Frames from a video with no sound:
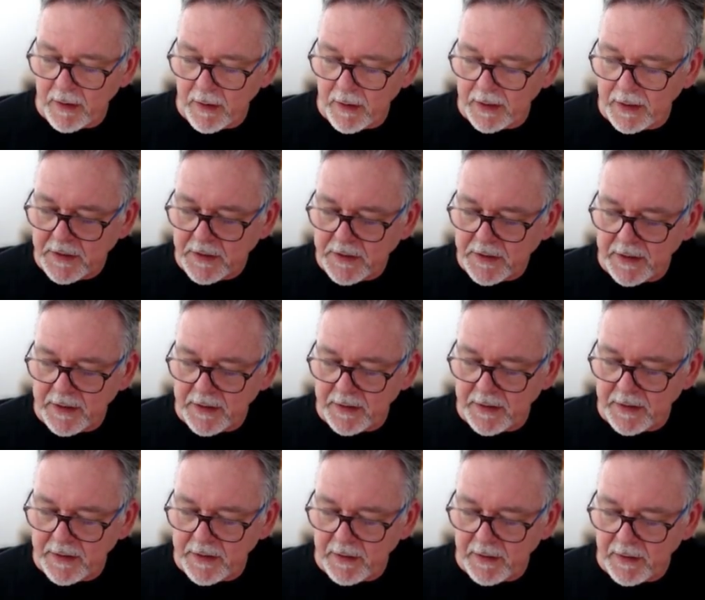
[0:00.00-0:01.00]
see that
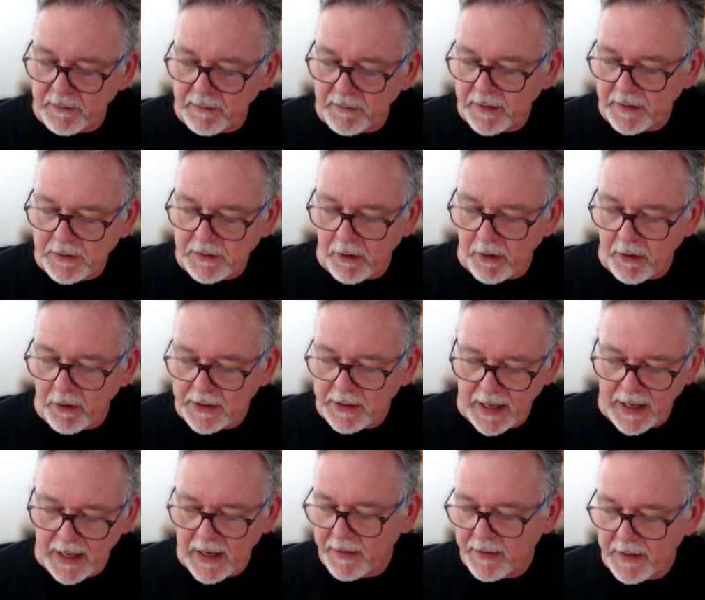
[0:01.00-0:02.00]
they're scrolling down
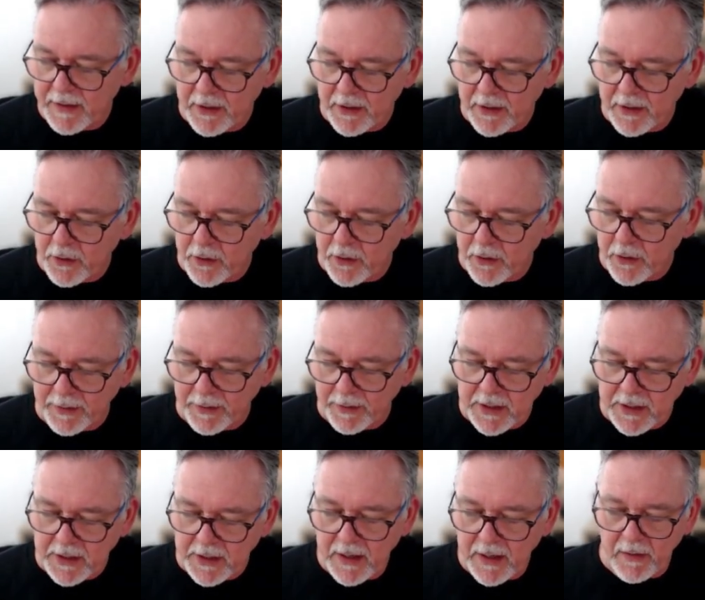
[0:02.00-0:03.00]
and they're doing things,
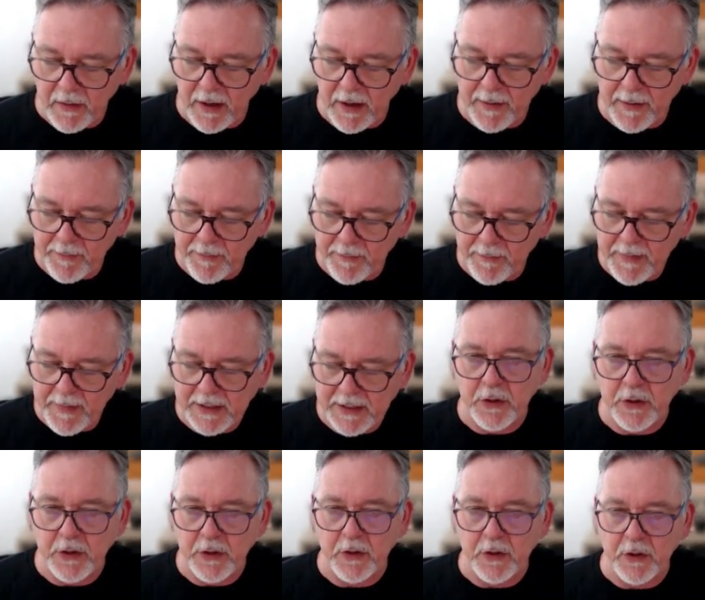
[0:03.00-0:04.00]
right? That student's
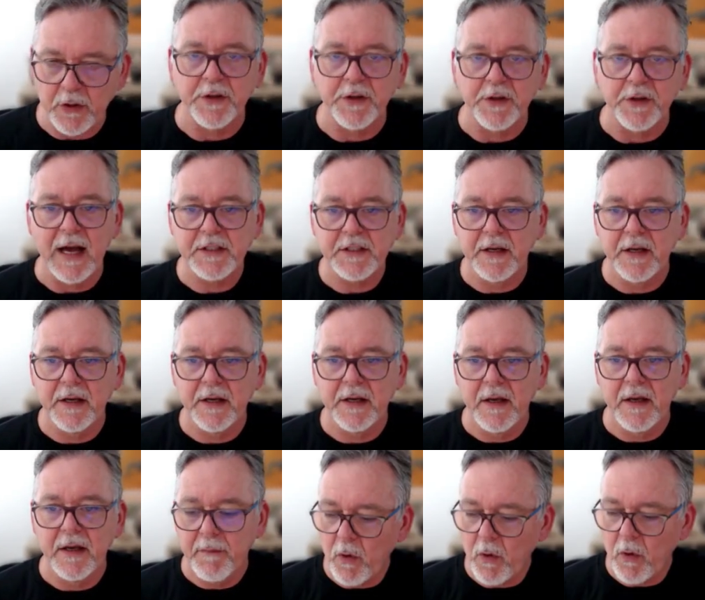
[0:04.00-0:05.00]
on task. But
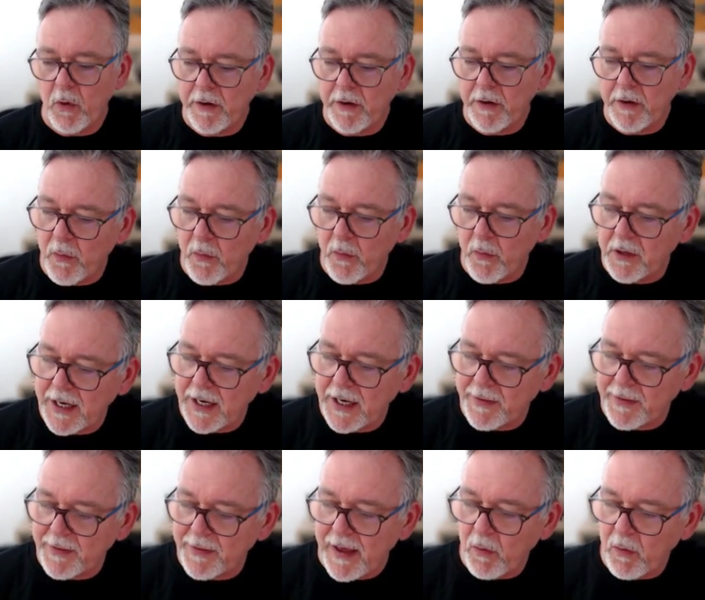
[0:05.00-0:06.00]
what if I wanted to check
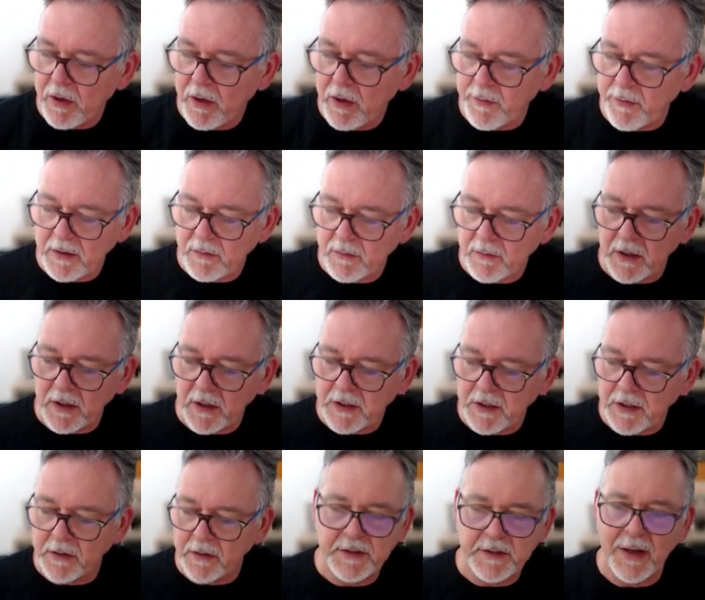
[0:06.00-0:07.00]
that? What if
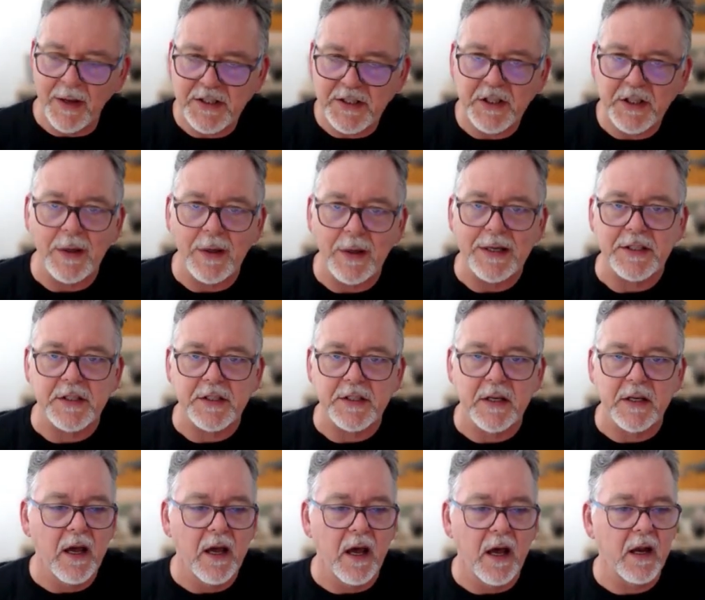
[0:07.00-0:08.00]
so here's the quiz,
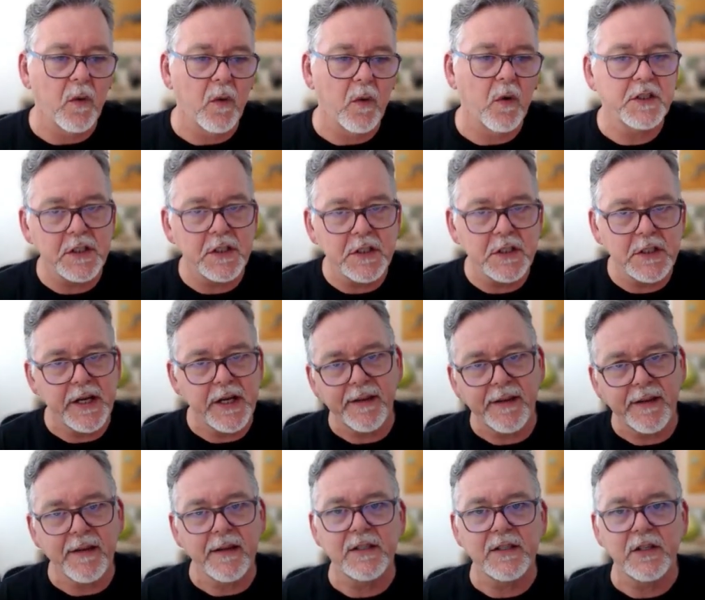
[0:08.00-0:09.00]
and I want to just check that
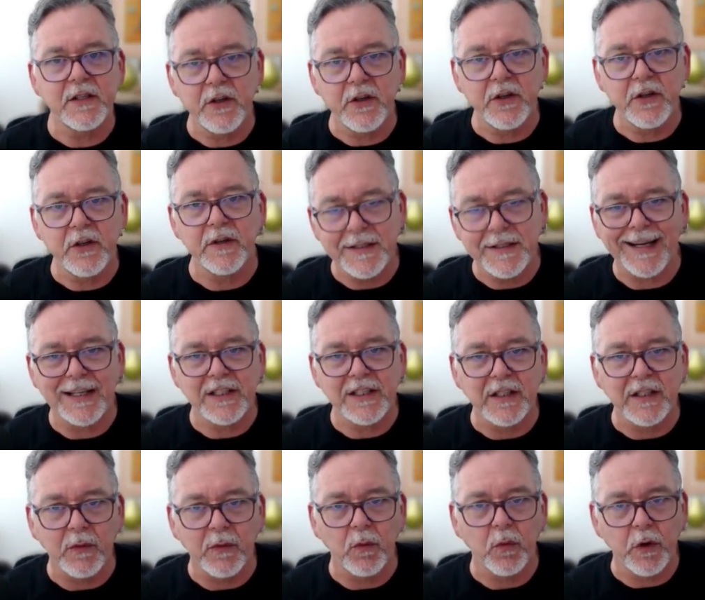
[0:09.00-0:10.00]
this student is
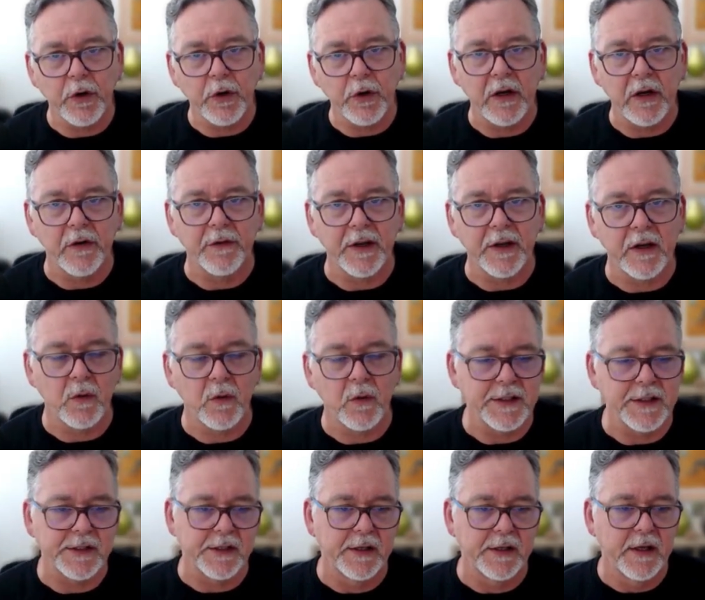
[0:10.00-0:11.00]
actually working on their
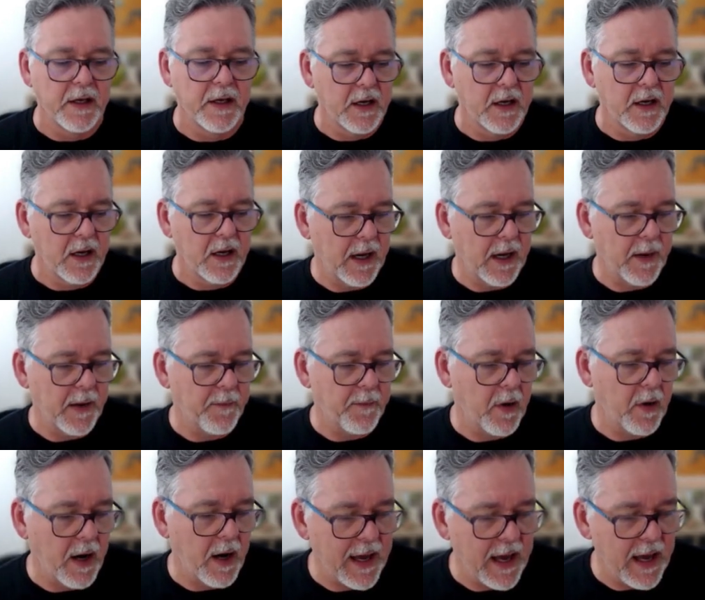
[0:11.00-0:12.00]
quiz.
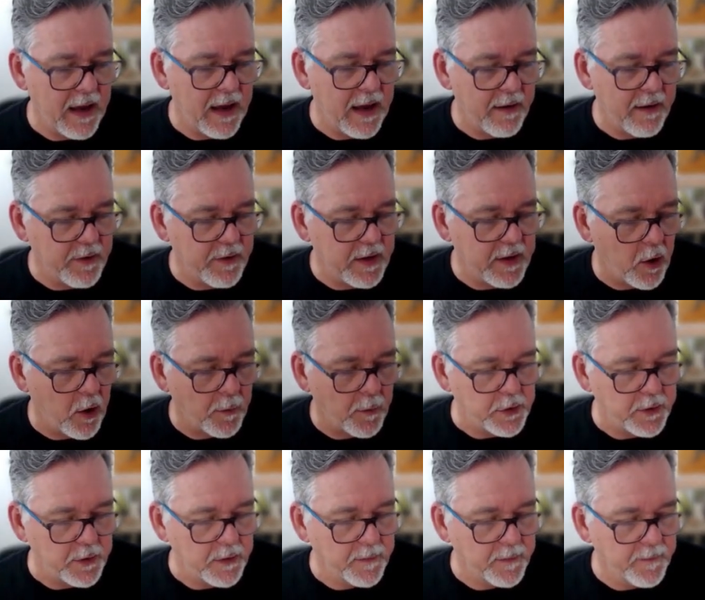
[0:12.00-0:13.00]
I have the
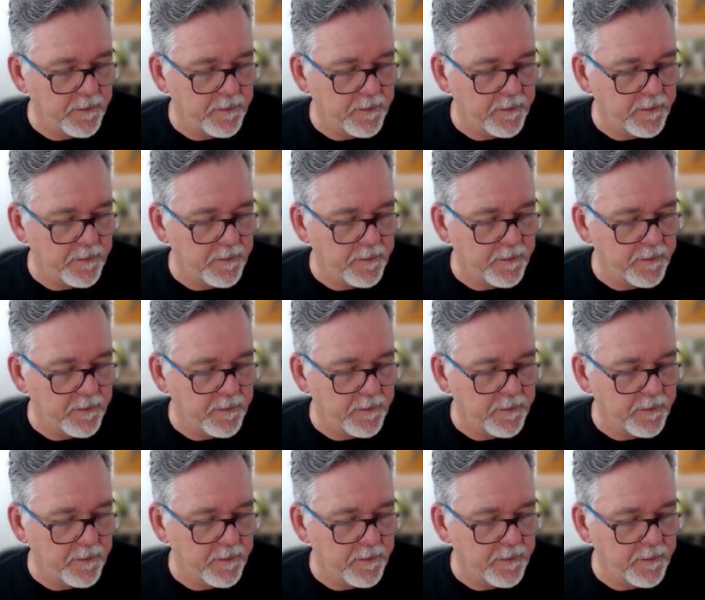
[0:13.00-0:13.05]
option